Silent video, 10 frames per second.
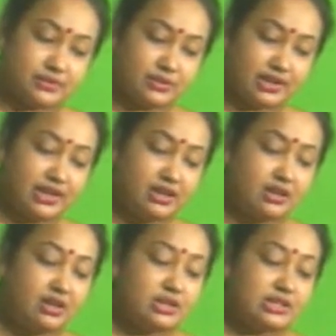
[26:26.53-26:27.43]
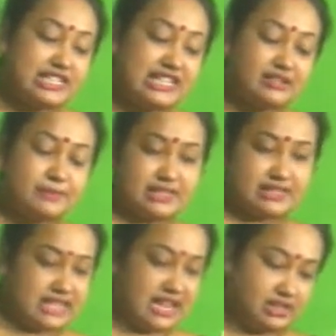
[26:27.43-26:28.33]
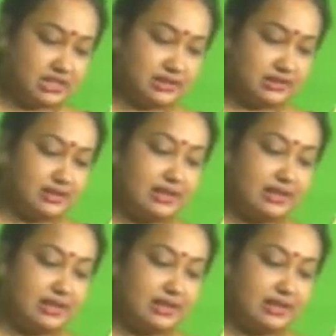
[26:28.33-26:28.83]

Okay, sealed means shut,